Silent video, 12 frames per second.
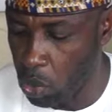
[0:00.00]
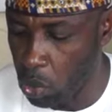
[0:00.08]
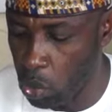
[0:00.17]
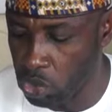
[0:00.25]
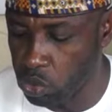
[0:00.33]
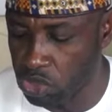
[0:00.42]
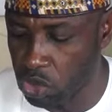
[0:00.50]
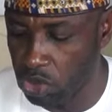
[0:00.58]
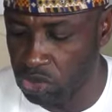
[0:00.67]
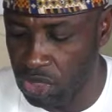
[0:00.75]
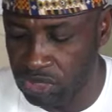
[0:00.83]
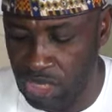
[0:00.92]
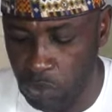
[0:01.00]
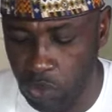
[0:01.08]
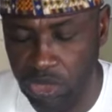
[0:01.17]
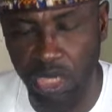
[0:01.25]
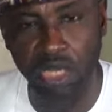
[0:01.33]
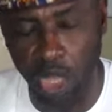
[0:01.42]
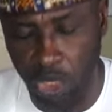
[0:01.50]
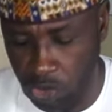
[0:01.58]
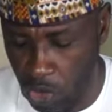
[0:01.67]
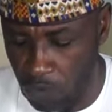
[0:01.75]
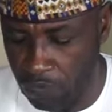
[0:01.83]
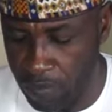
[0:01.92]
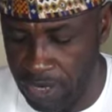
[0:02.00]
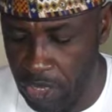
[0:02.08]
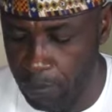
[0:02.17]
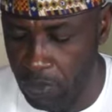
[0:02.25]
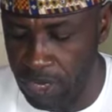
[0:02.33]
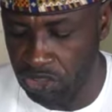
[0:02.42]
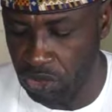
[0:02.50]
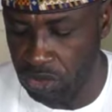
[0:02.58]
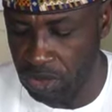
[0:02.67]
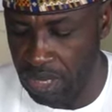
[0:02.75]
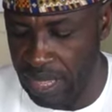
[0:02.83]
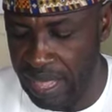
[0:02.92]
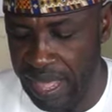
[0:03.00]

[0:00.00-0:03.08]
which was conducted with a lot of manipulation